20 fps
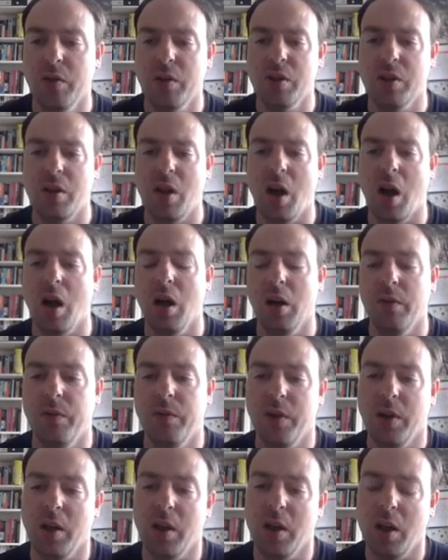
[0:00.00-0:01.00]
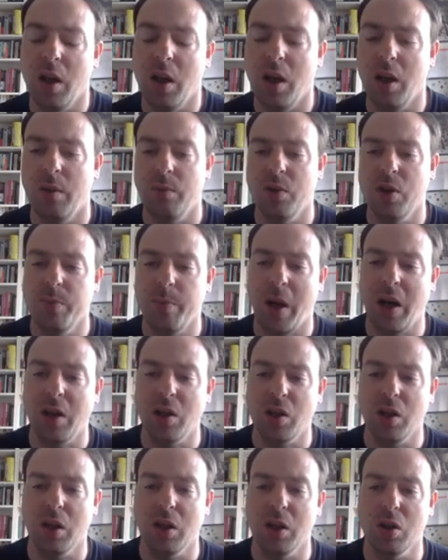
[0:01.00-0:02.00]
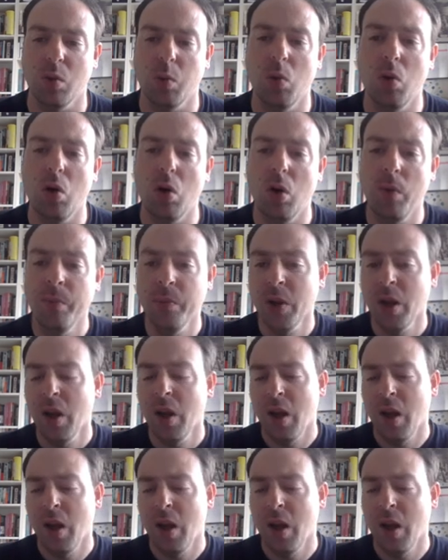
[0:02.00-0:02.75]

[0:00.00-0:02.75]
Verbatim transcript: the start of the uh, the Spanish English War.